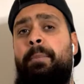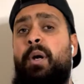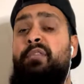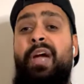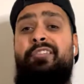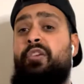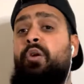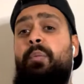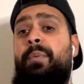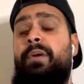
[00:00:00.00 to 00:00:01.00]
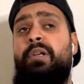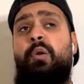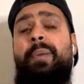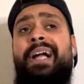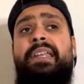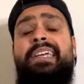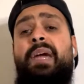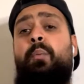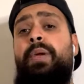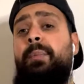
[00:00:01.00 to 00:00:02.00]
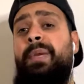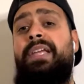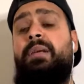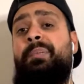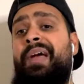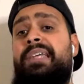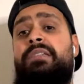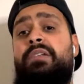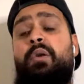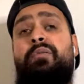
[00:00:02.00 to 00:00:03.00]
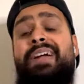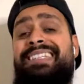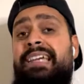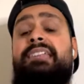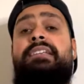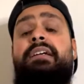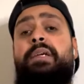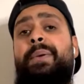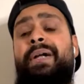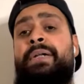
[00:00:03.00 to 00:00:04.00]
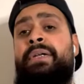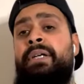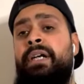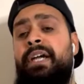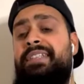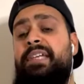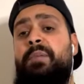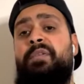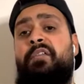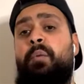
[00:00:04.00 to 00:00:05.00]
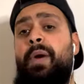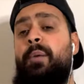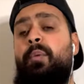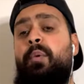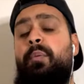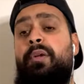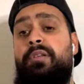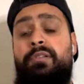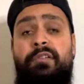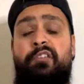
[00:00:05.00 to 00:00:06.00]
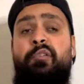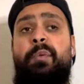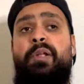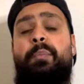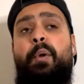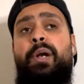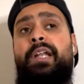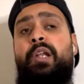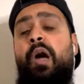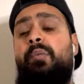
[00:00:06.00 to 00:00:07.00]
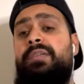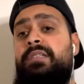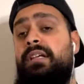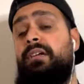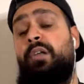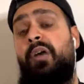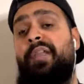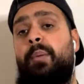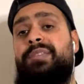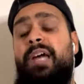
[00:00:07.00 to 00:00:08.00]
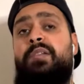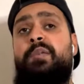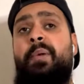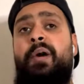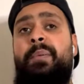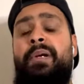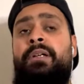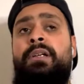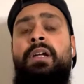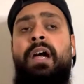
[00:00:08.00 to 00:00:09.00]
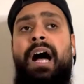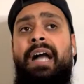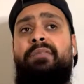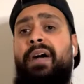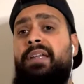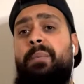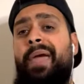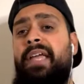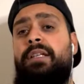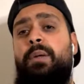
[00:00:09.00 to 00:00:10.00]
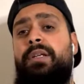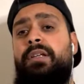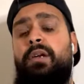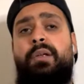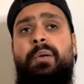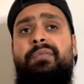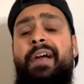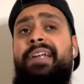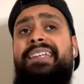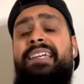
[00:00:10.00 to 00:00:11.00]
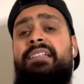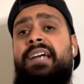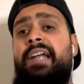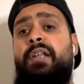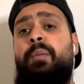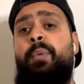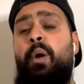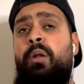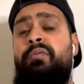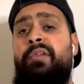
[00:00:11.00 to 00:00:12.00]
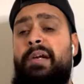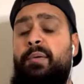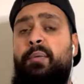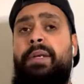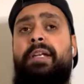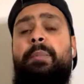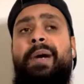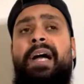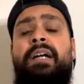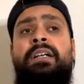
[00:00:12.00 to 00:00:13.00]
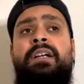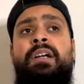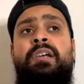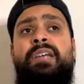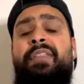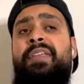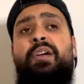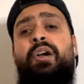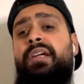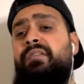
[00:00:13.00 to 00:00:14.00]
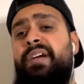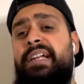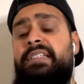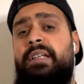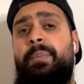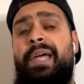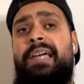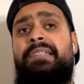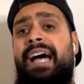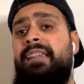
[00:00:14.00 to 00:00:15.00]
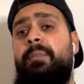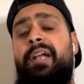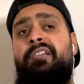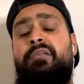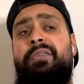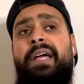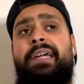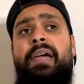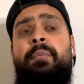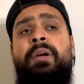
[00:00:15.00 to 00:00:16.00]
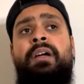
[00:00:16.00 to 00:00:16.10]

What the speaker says: But if you actually look back at the game, we beat the press, you know, fantastically well in terms of the way we were distributing the ball, and a lot of that was down to Pogba and Van de Beek. They were very neat and tidy on the ball. Fred was winning the bag. So I think you got to give credit to the players and the manager for that game.